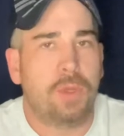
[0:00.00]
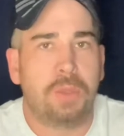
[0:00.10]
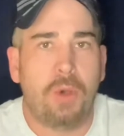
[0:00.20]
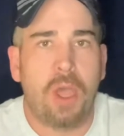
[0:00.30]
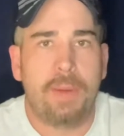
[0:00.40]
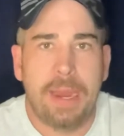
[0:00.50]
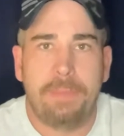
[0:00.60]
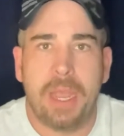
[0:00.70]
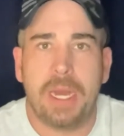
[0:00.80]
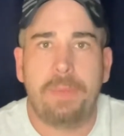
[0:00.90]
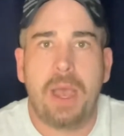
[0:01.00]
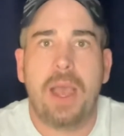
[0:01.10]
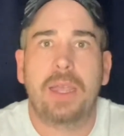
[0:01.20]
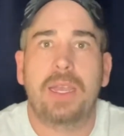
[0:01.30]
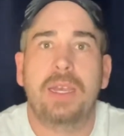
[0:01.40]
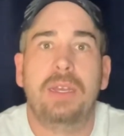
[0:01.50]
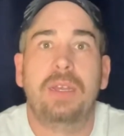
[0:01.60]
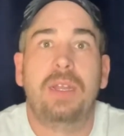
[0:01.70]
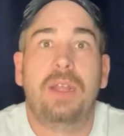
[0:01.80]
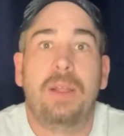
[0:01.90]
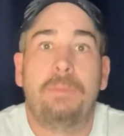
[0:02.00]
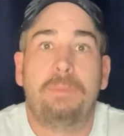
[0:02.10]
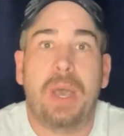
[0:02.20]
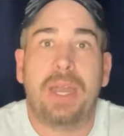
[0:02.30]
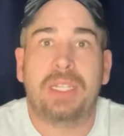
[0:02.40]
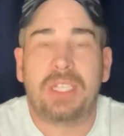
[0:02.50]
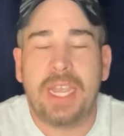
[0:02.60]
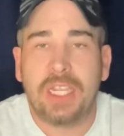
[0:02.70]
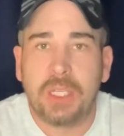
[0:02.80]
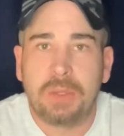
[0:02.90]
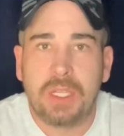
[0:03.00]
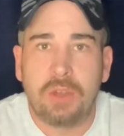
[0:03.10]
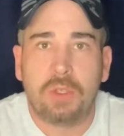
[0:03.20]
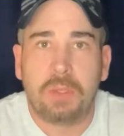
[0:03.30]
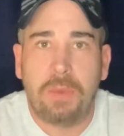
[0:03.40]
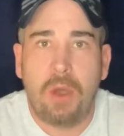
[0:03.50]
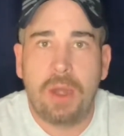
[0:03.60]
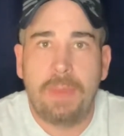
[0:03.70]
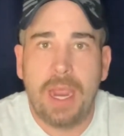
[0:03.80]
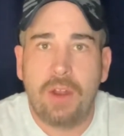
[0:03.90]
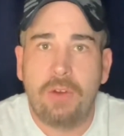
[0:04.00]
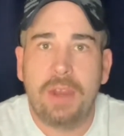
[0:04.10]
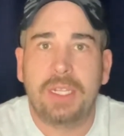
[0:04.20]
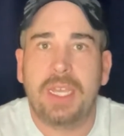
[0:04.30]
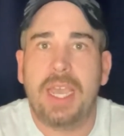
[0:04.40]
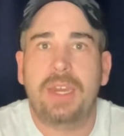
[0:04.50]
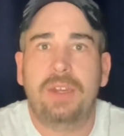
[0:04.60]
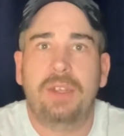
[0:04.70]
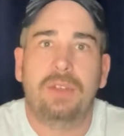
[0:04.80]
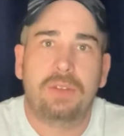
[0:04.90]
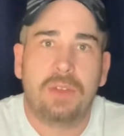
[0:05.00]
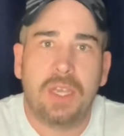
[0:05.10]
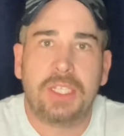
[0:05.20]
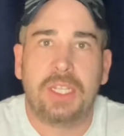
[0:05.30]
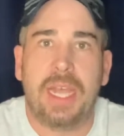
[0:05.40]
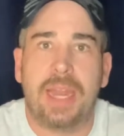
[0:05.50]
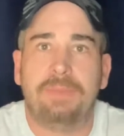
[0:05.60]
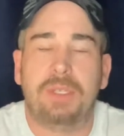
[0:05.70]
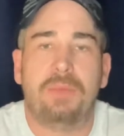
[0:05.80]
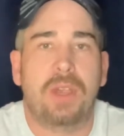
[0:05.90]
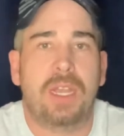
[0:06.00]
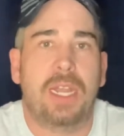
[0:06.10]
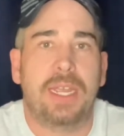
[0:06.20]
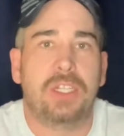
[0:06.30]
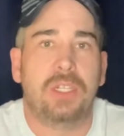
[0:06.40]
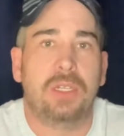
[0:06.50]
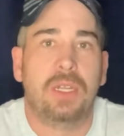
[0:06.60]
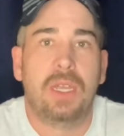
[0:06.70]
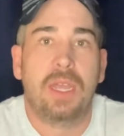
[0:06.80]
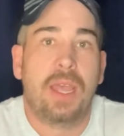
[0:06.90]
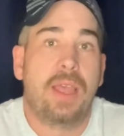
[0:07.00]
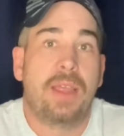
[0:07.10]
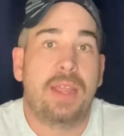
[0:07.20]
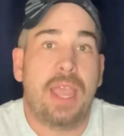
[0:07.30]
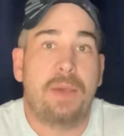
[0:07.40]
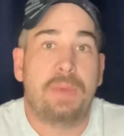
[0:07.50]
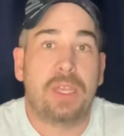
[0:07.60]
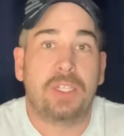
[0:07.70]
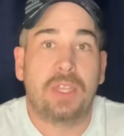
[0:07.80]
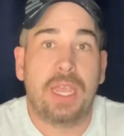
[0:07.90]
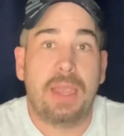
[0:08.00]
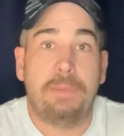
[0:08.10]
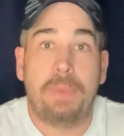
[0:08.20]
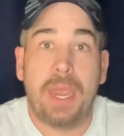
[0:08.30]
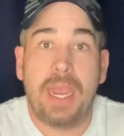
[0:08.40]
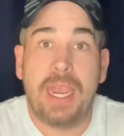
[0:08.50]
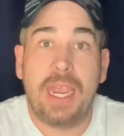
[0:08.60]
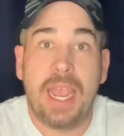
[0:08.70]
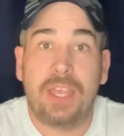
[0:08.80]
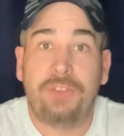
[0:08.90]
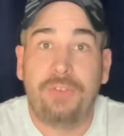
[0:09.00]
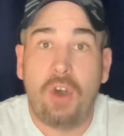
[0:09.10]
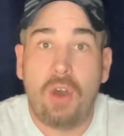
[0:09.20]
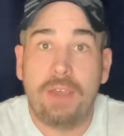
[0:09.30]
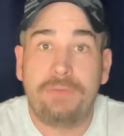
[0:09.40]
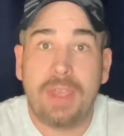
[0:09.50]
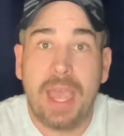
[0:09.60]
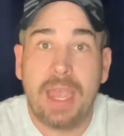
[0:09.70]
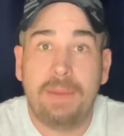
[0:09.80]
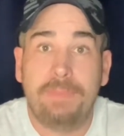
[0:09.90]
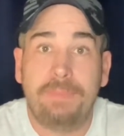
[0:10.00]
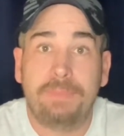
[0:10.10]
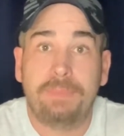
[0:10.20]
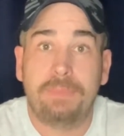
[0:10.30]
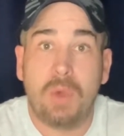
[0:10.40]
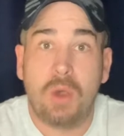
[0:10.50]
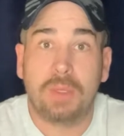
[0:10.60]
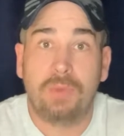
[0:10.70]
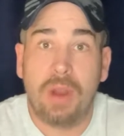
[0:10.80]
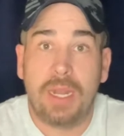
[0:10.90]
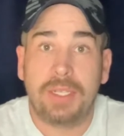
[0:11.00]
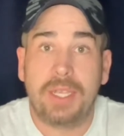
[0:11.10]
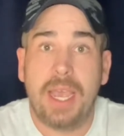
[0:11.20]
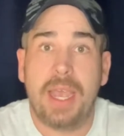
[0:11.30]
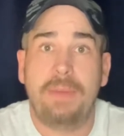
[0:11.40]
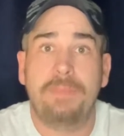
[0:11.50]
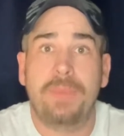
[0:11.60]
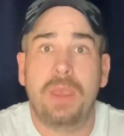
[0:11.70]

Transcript: Spider-Man, Peter Parker, but seeing it's still Spider-Man orientated, I still add him to my collection. Now, because of the PS5 game, Miles Morales game,